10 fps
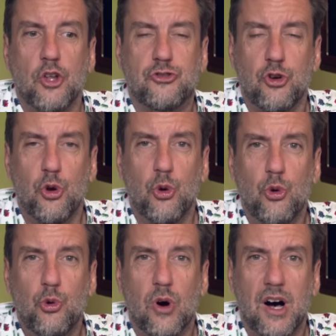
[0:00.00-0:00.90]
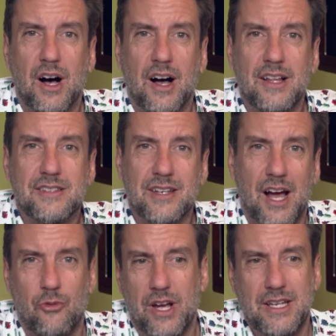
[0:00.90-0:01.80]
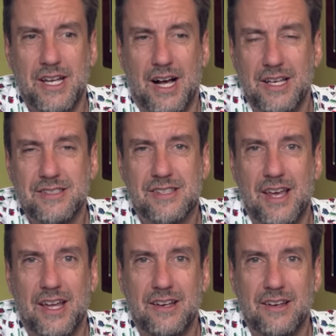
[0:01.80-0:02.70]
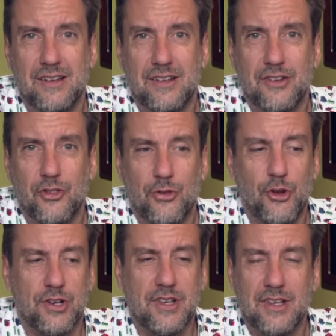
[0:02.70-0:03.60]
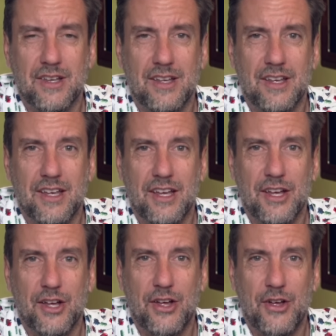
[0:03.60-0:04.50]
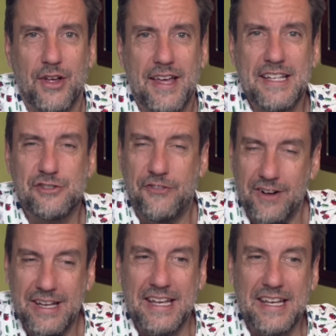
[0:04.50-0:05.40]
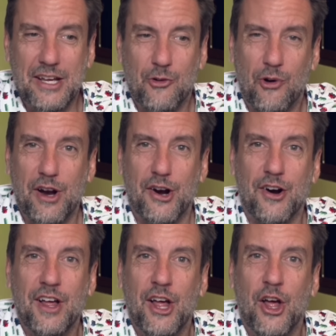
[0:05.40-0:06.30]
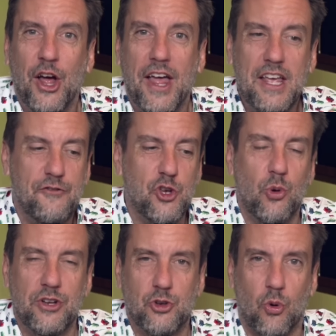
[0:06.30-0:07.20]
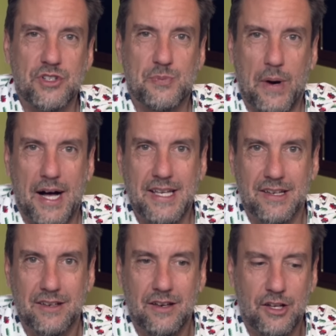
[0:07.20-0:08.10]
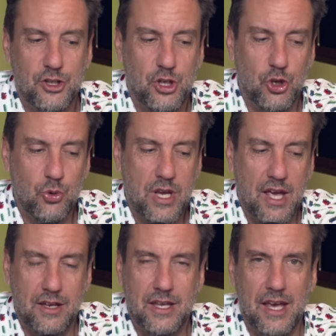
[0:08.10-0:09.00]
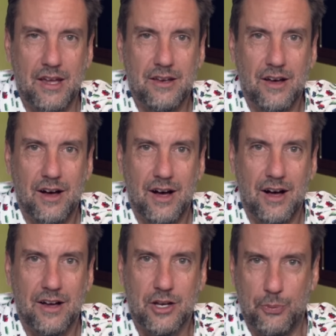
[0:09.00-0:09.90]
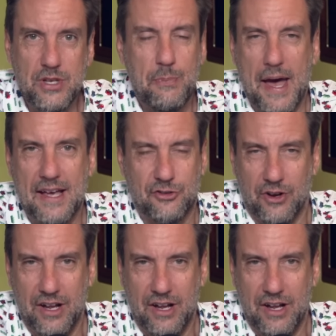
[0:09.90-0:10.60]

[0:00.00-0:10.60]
to uh, to not recognize that, look, it's funny where if you endorse Biden, you can get a uh, complete pass on